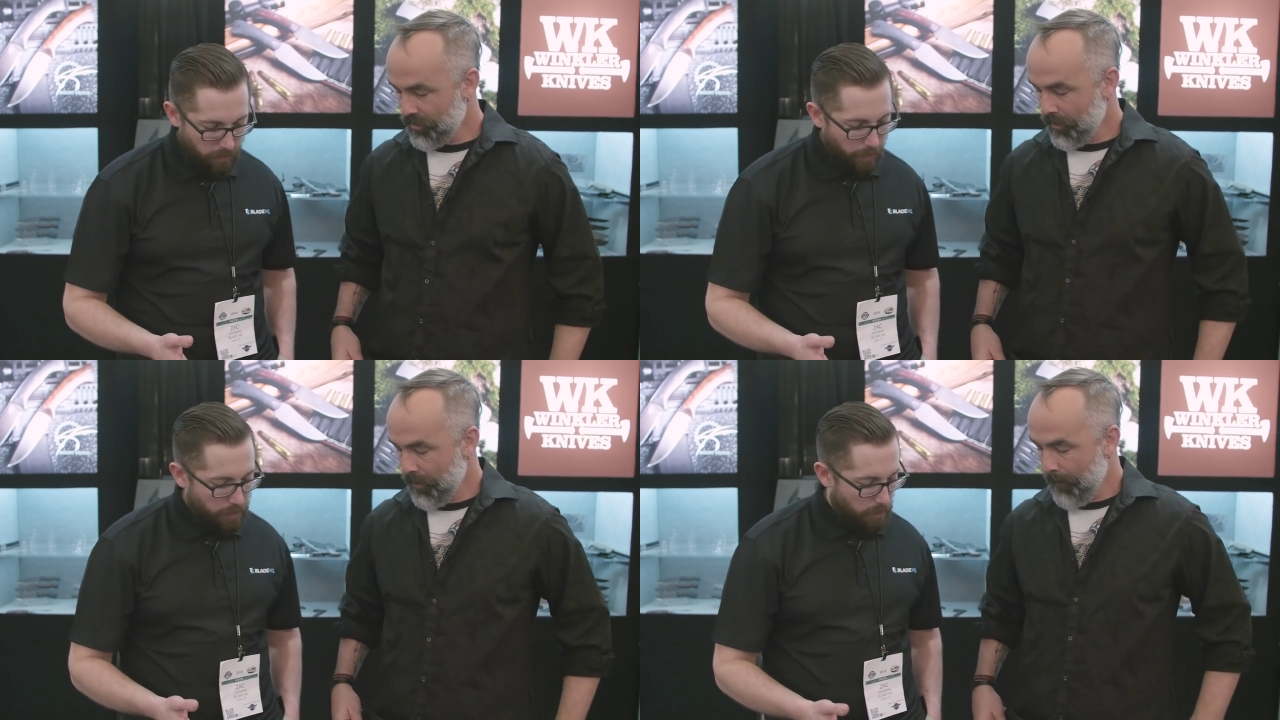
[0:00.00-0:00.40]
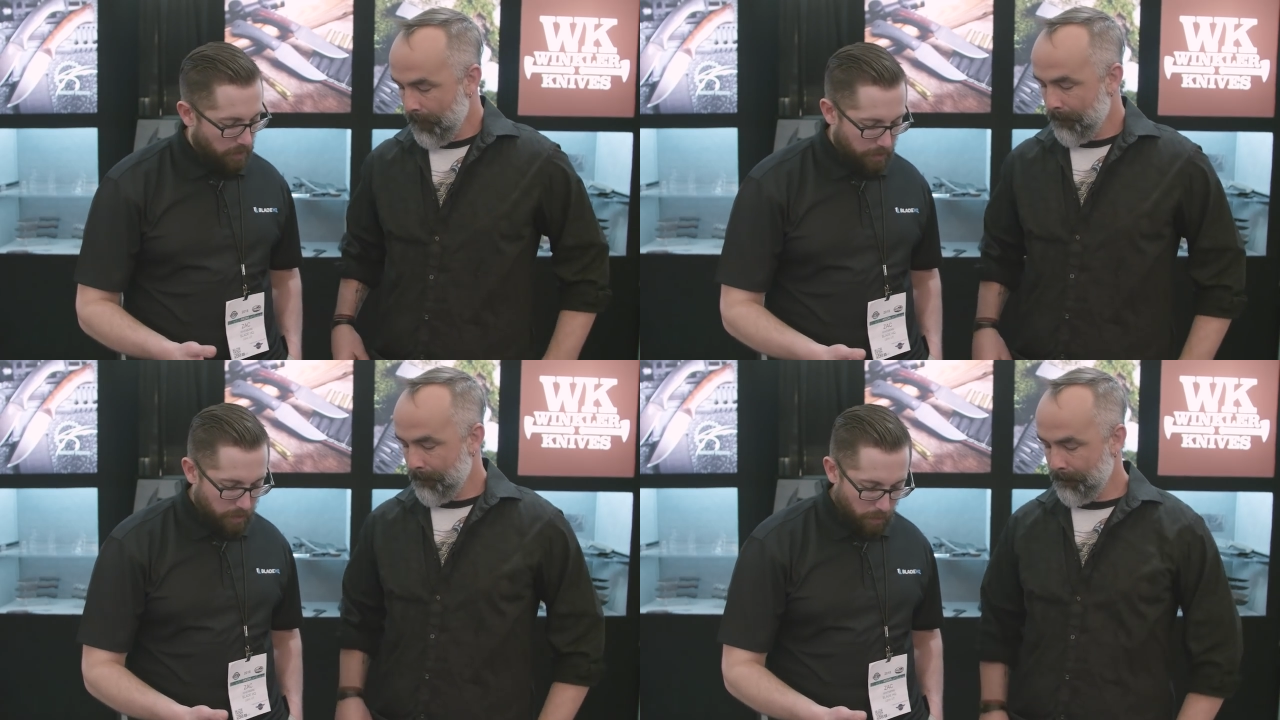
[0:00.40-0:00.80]
Speaker 1: and that was
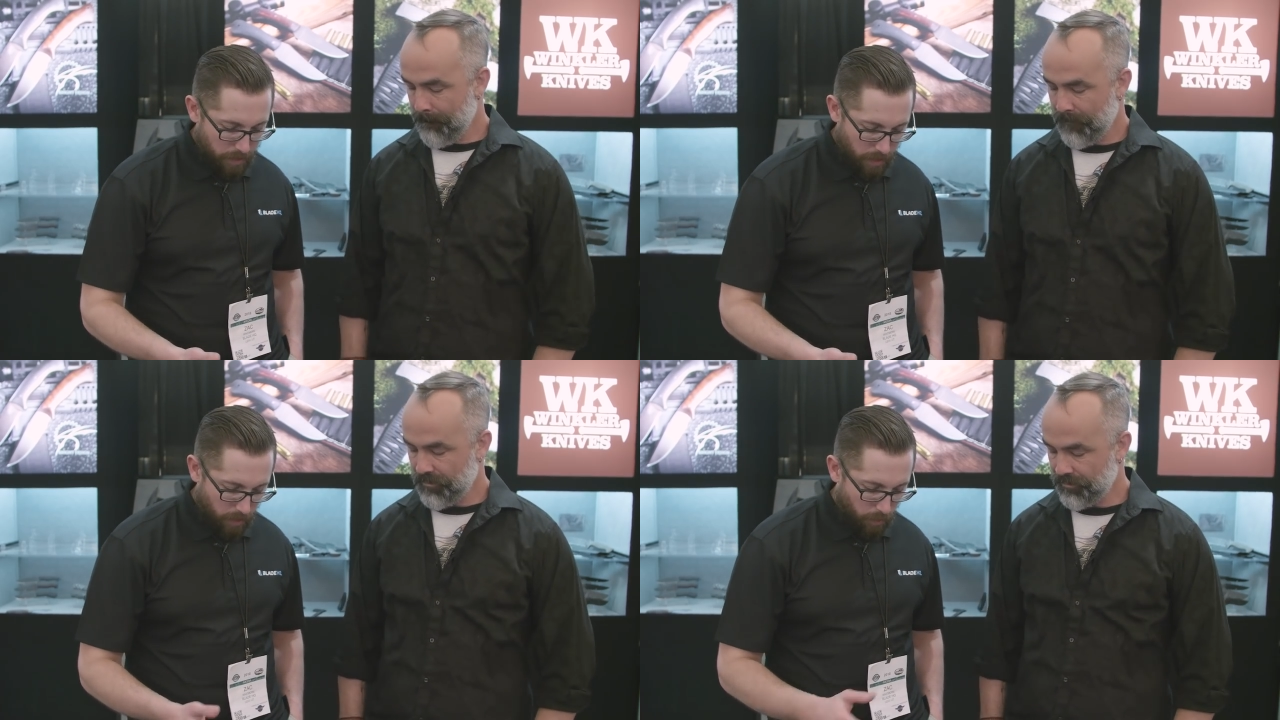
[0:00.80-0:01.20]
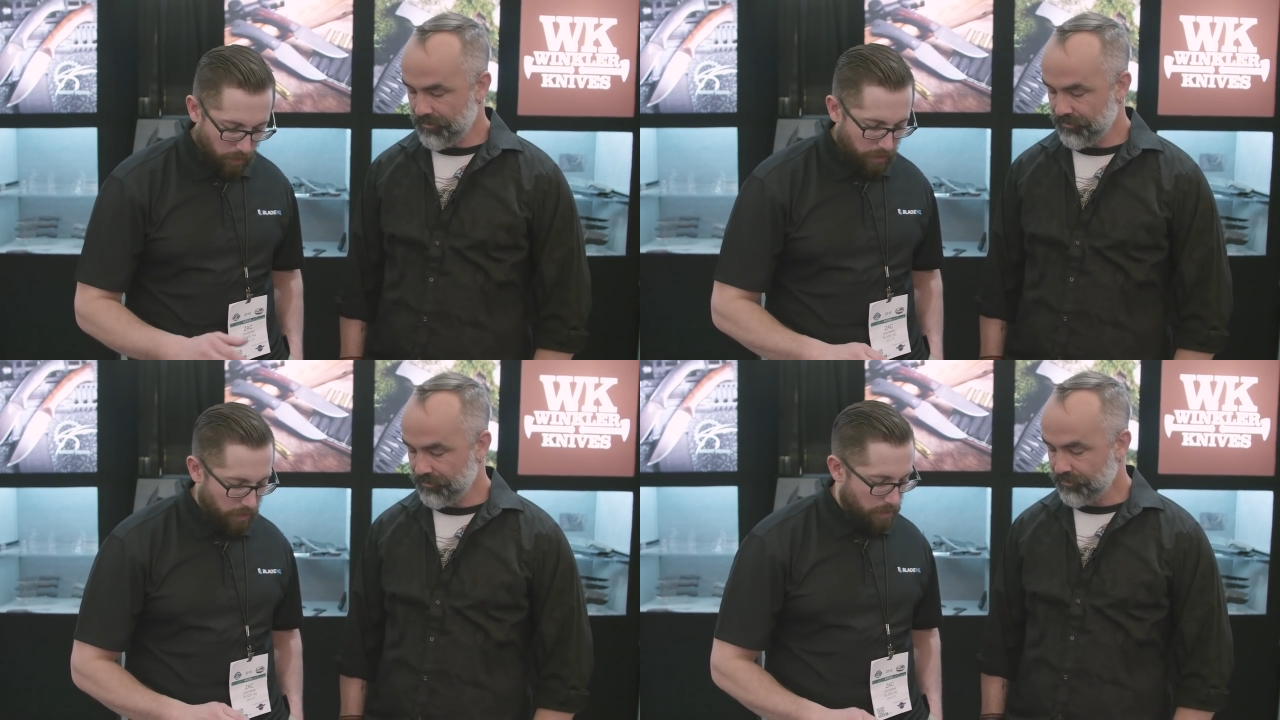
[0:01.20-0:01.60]
something else you were
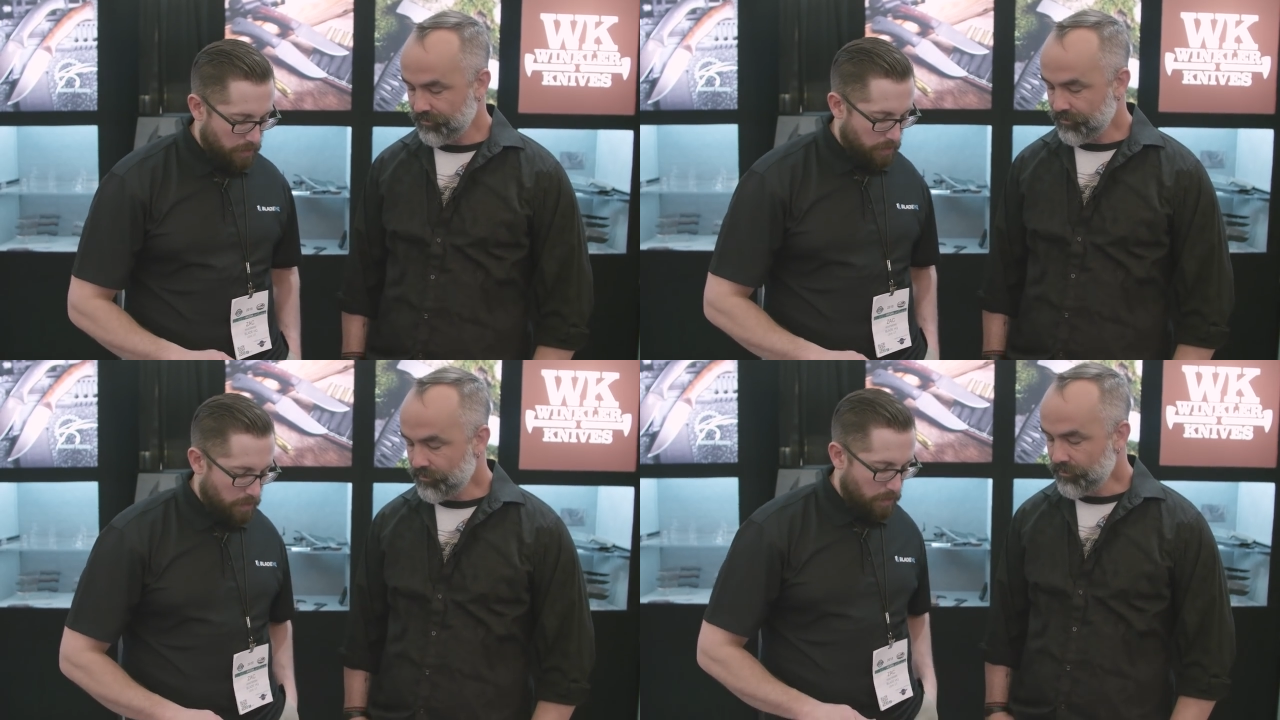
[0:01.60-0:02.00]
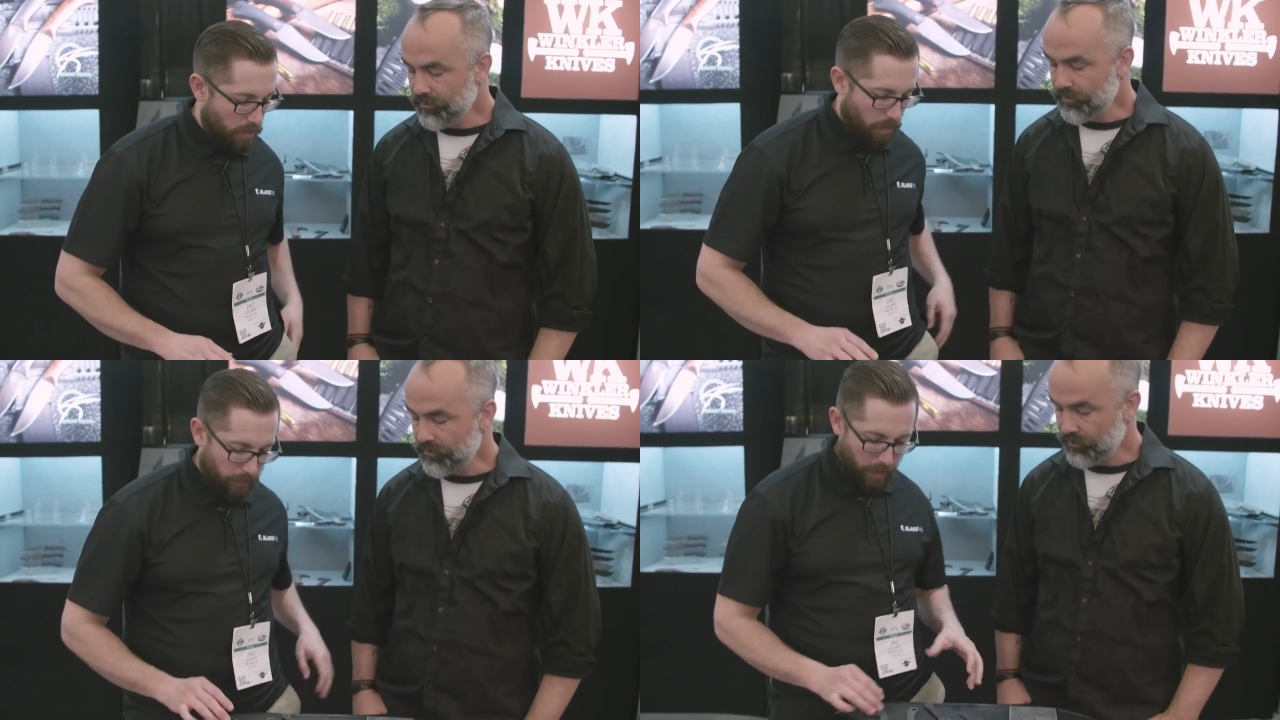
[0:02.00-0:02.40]
saying with these is
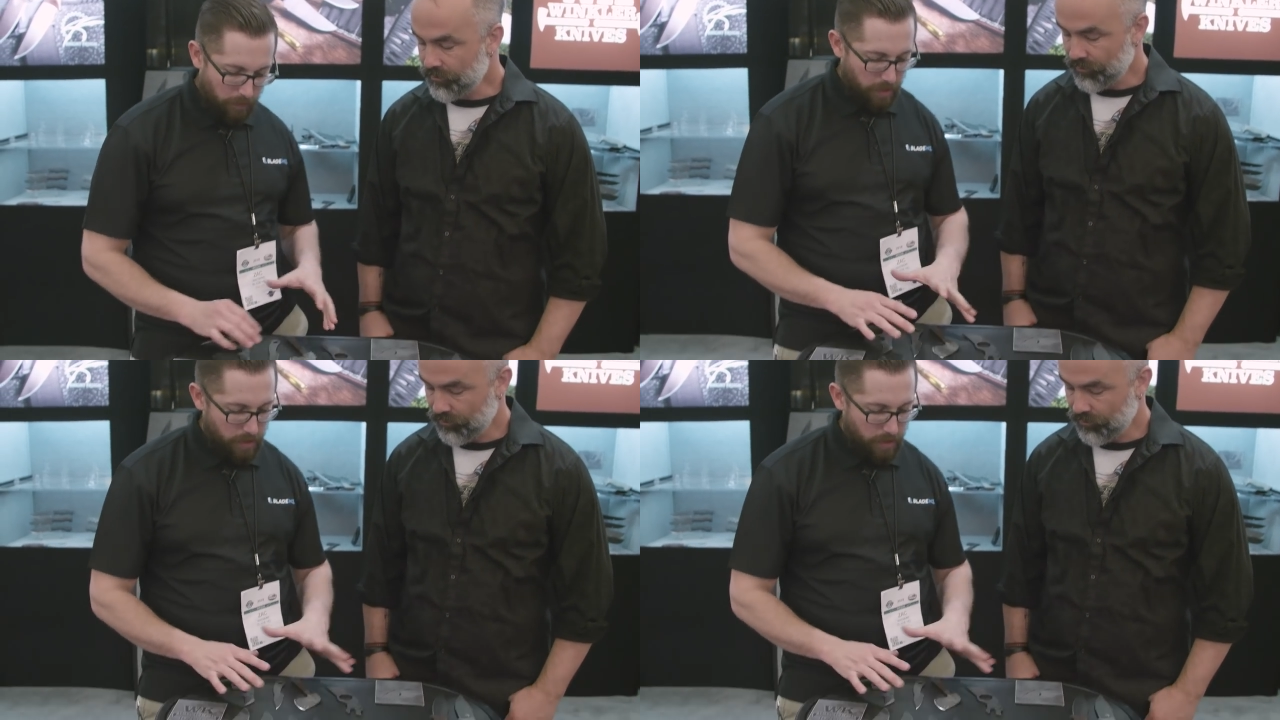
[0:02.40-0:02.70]
these all have kind of been